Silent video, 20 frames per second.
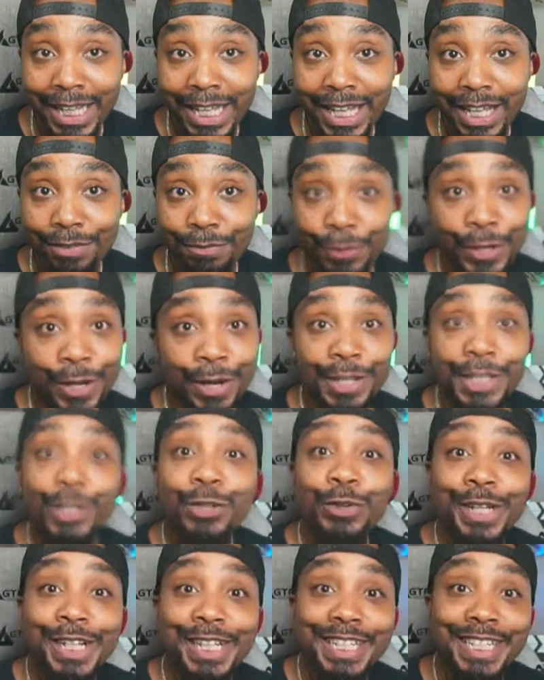If you hear any
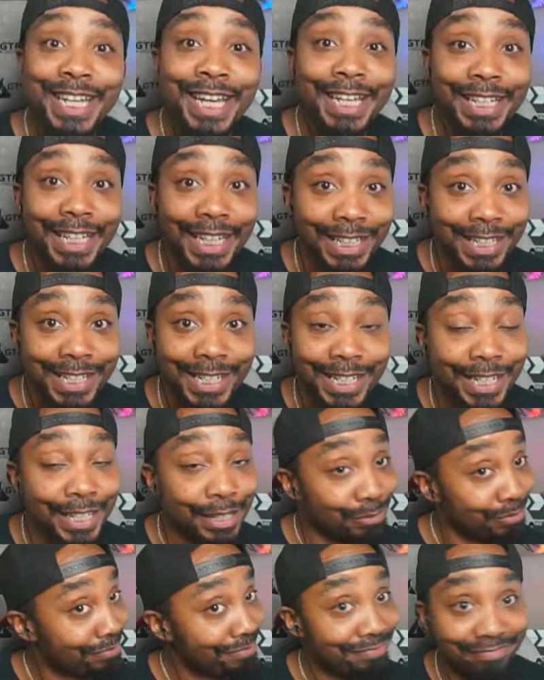critics saying they've seen
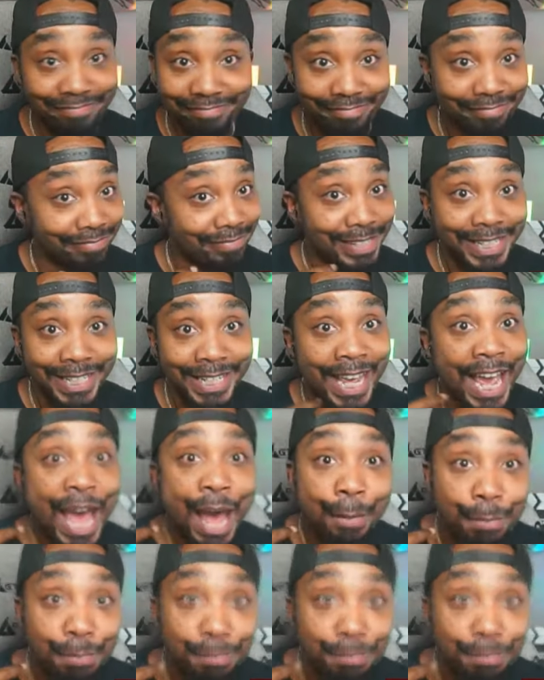it, it's cap.